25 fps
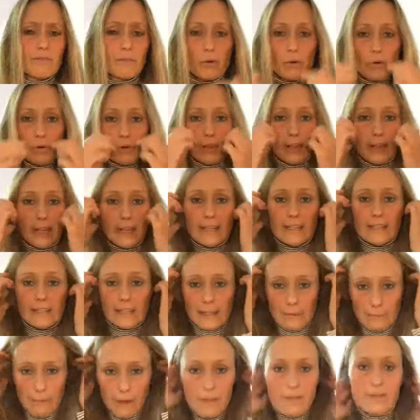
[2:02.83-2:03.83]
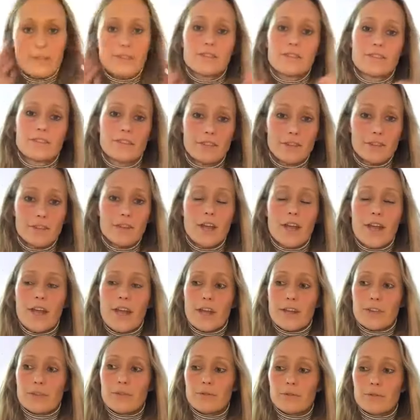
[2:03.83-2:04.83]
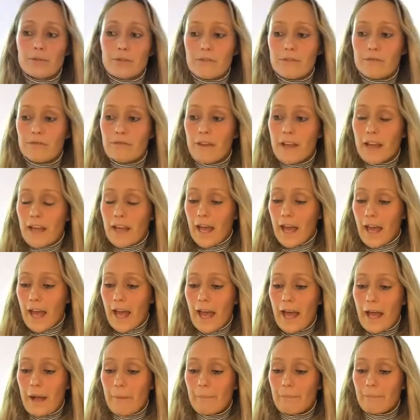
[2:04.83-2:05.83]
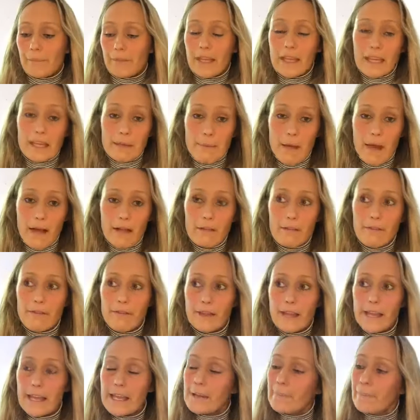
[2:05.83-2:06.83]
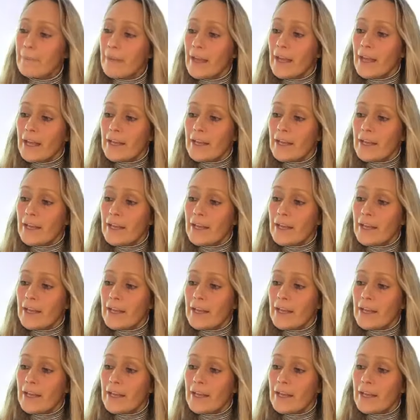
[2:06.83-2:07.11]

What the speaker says: of more holistic methods to sort of keep healthy.